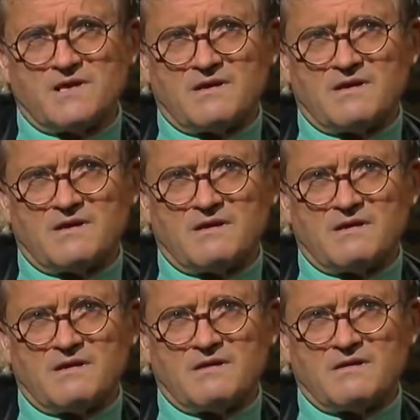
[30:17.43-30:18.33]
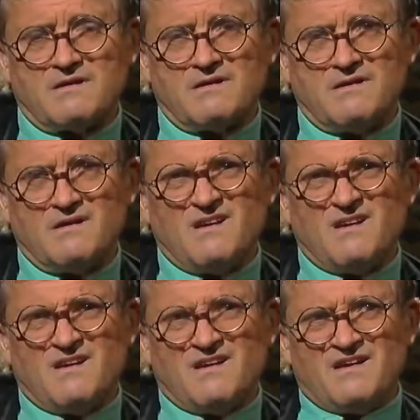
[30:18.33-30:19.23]

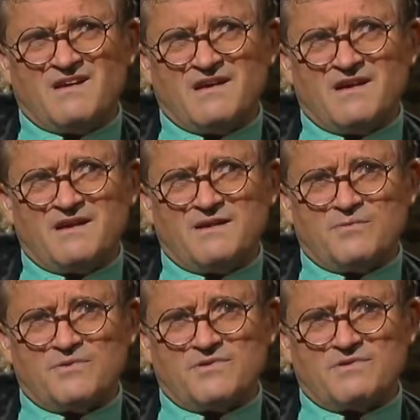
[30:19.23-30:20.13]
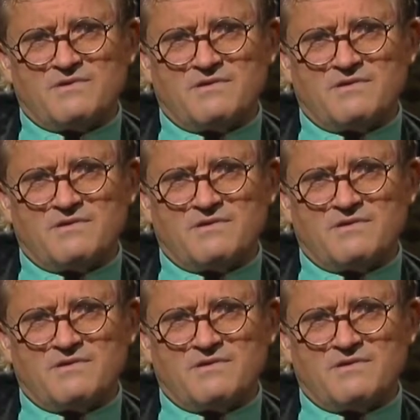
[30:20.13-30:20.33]
And it would